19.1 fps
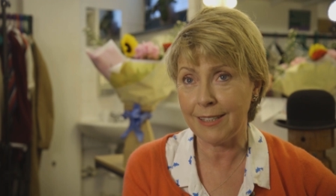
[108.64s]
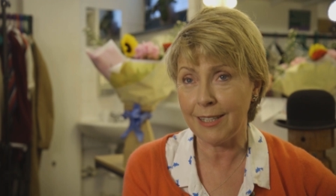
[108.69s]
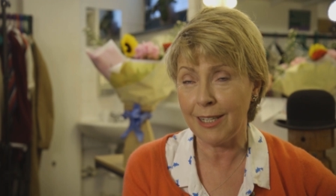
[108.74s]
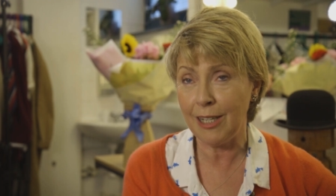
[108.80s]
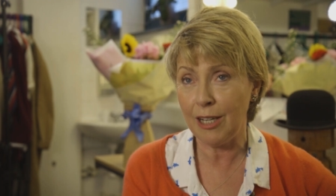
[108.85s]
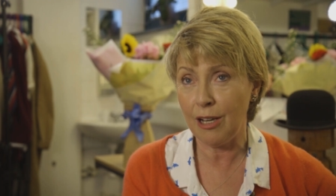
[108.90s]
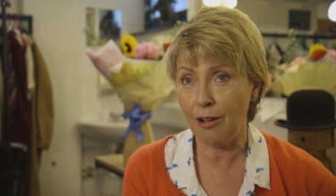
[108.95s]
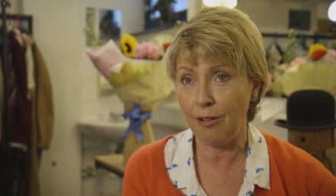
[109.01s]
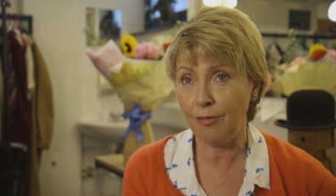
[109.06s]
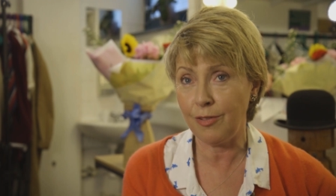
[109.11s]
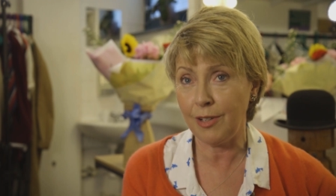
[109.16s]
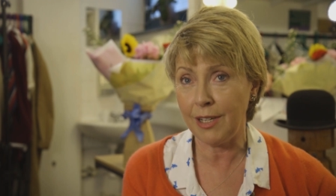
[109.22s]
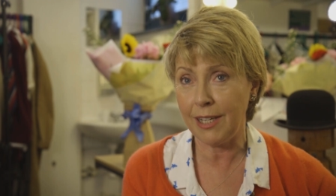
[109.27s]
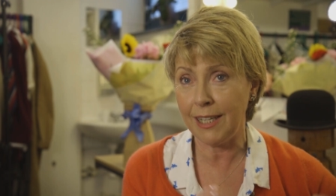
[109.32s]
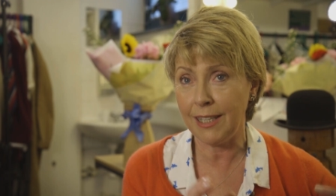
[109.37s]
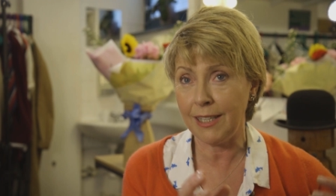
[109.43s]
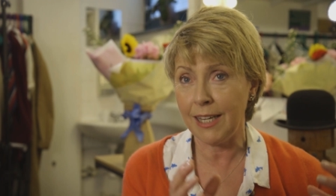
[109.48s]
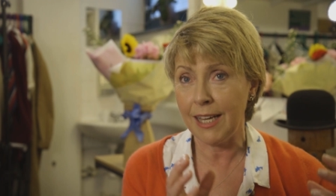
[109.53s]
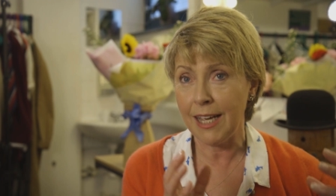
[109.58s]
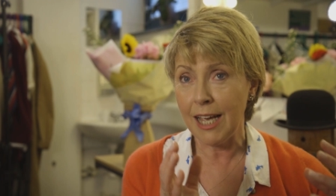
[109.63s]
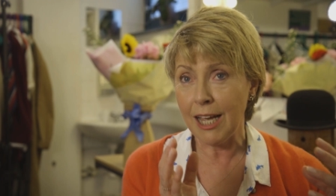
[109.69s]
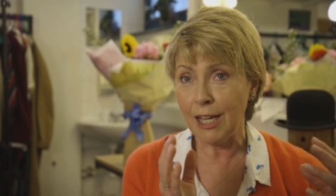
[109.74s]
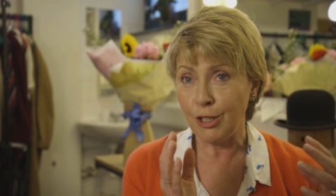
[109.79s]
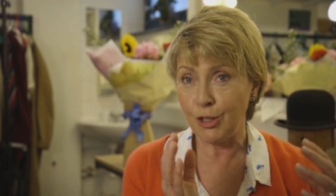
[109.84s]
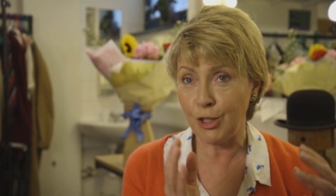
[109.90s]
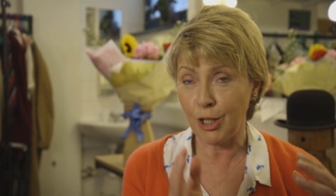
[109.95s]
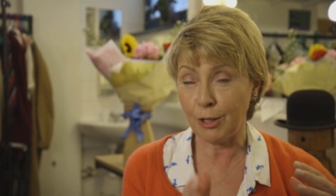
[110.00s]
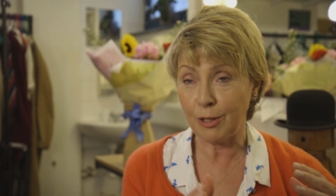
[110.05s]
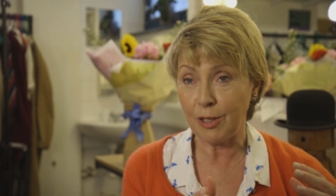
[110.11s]
It's a lovely
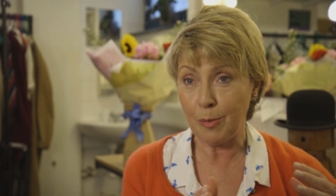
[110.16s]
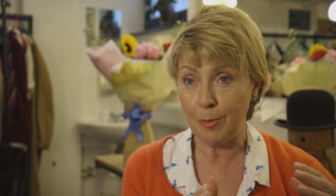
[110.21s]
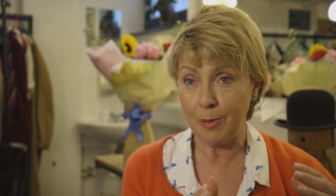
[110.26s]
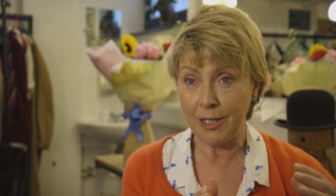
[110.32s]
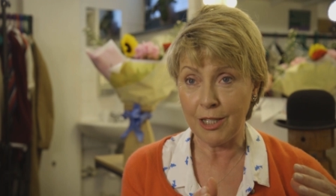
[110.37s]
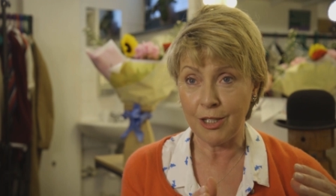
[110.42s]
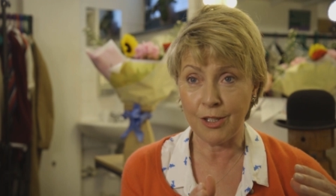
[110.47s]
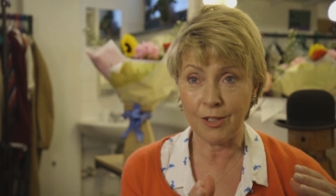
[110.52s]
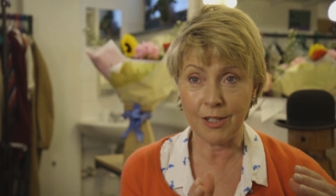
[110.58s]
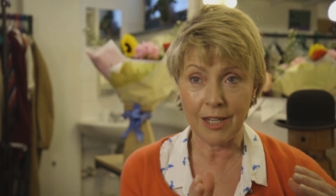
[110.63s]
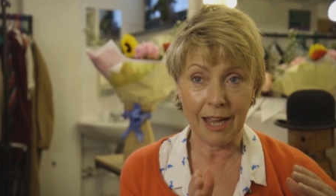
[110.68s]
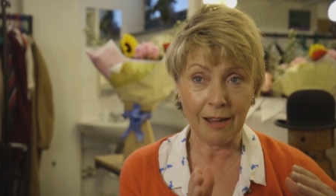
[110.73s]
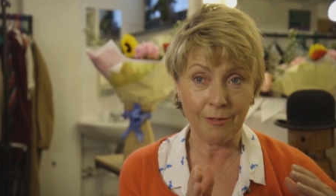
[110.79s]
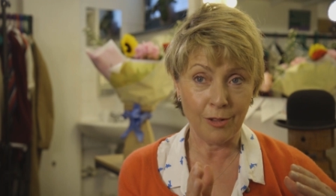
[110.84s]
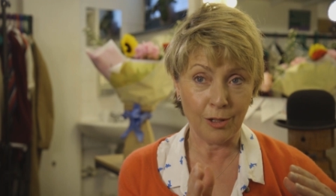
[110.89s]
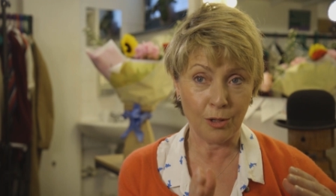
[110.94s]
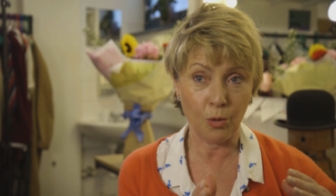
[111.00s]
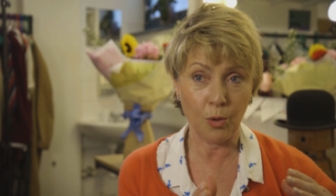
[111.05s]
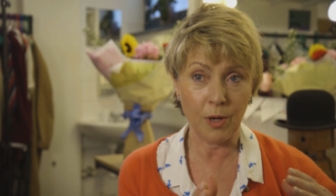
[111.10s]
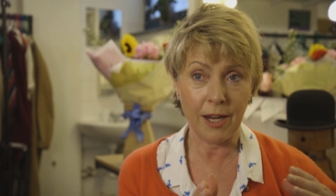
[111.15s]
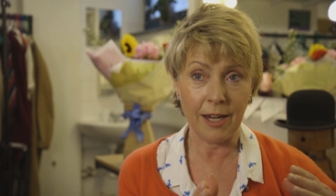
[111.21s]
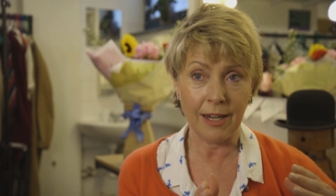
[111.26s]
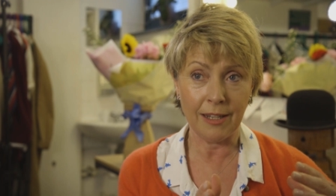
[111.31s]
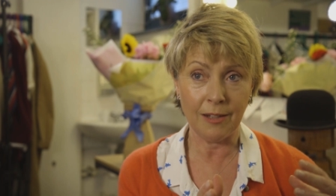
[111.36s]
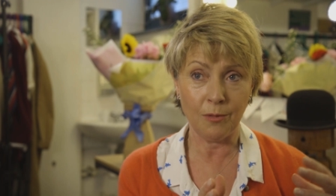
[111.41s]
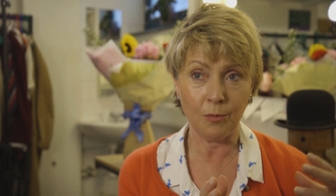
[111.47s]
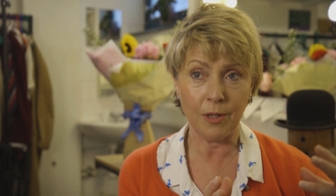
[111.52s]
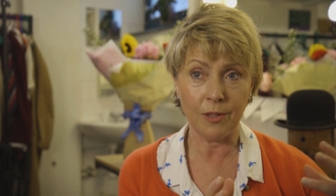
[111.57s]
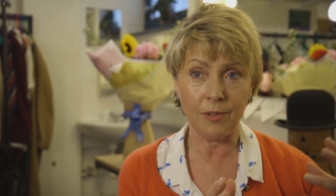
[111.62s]
juxtaposition to have the
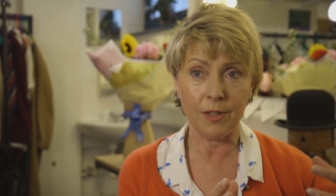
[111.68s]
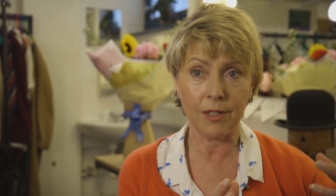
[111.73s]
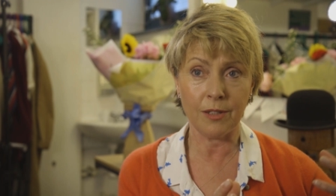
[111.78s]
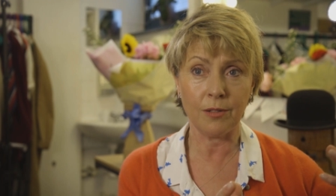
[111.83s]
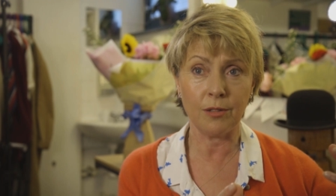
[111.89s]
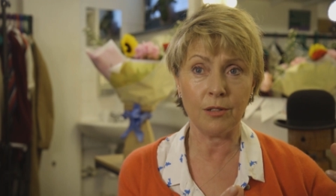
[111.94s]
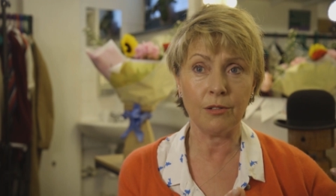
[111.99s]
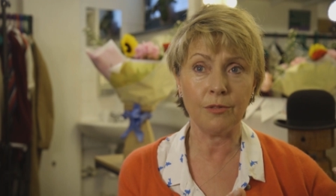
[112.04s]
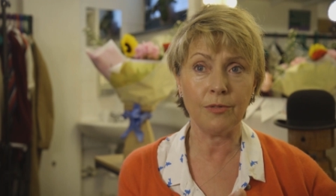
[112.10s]
Queen with this sort